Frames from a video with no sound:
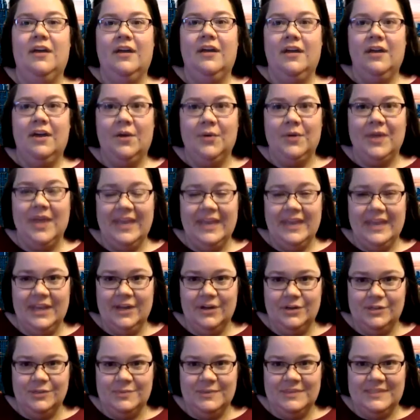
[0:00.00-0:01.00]
Okay,
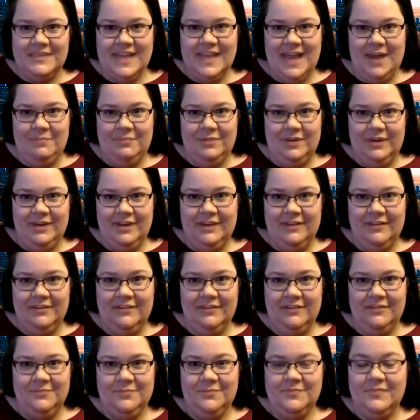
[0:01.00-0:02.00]
here's what's happening.
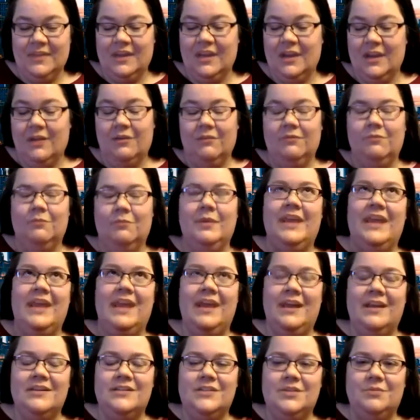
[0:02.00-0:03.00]
We
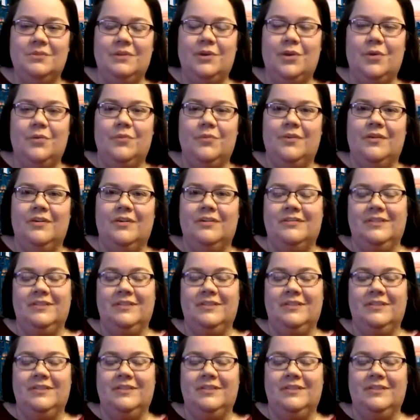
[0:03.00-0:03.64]
can't do it over,